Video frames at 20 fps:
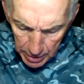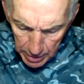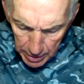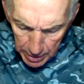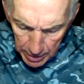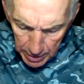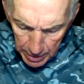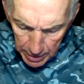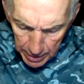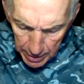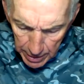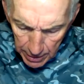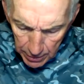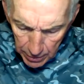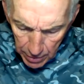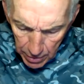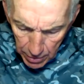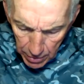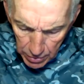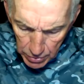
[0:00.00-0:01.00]
Now
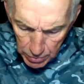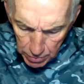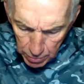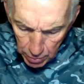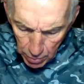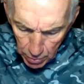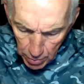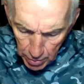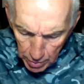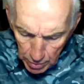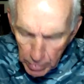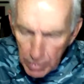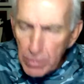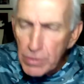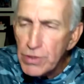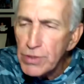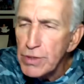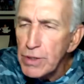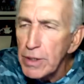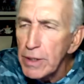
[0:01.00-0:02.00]
it hurts. Let me
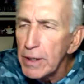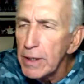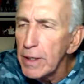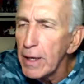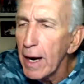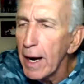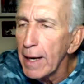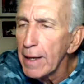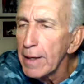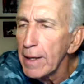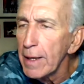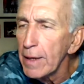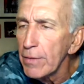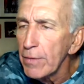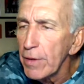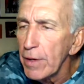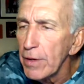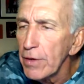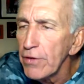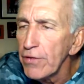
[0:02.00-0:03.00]
see here. I
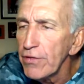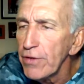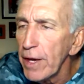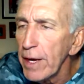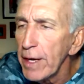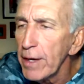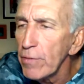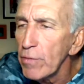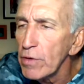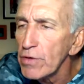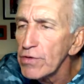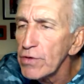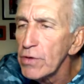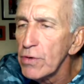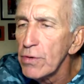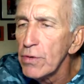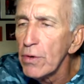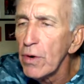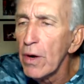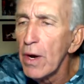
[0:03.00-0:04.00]
don't understand what's
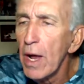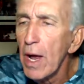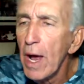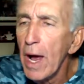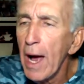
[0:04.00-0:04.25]
going on.